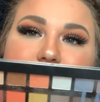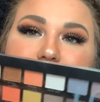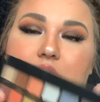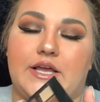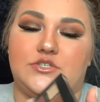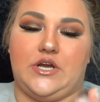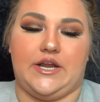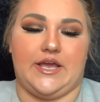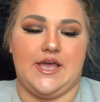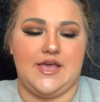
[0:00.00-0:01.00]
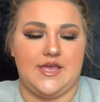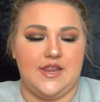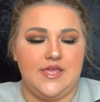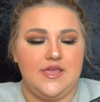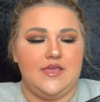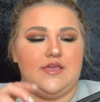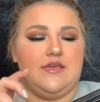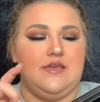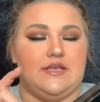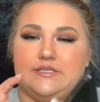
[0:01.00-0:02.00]
can try it again
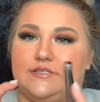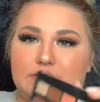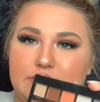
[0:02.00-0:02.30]
and